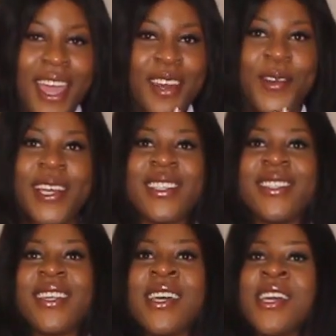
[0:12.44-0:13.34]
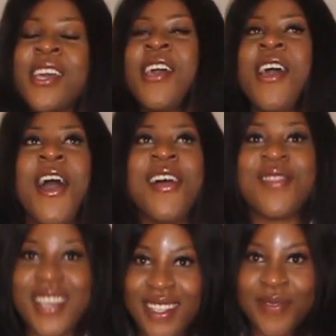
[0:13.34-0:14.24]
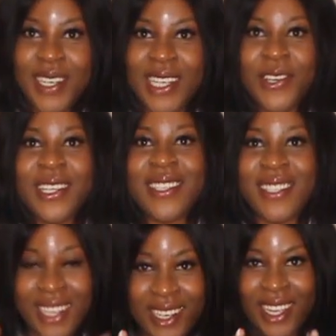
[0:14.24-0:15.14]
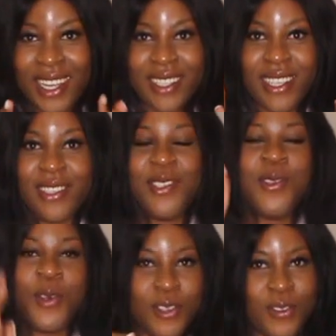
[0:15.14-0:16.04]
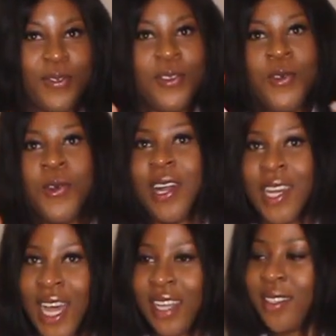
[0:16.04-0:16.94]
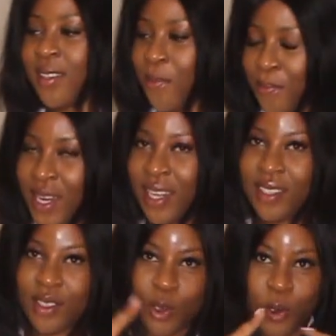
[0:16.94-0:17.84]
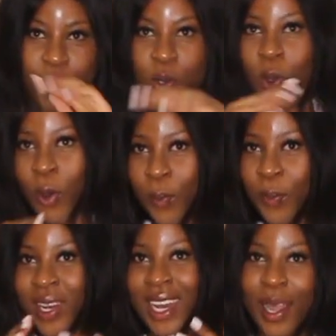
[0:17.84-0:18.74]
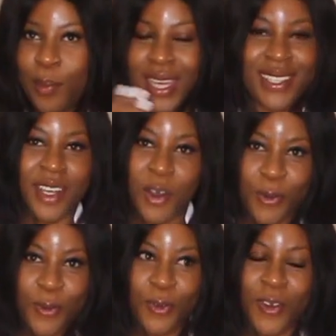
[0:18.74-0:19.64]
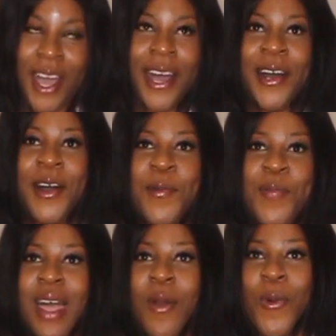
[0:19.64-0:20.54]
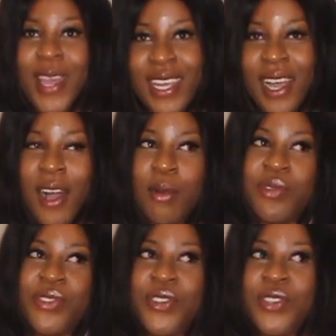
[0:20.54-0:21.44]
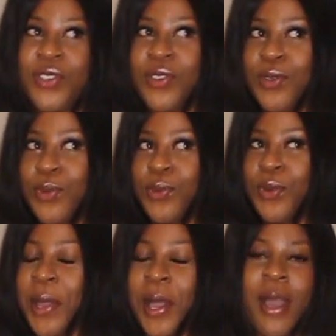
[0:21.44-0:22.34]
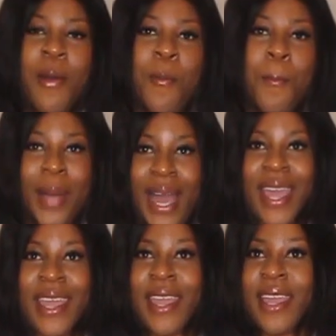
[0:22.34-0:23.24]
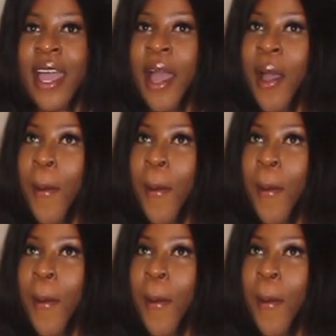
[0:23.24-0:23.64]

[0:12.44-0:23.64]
Anyways, this video is dedicated to those of you who are lastminute.com like myself when it comes to buying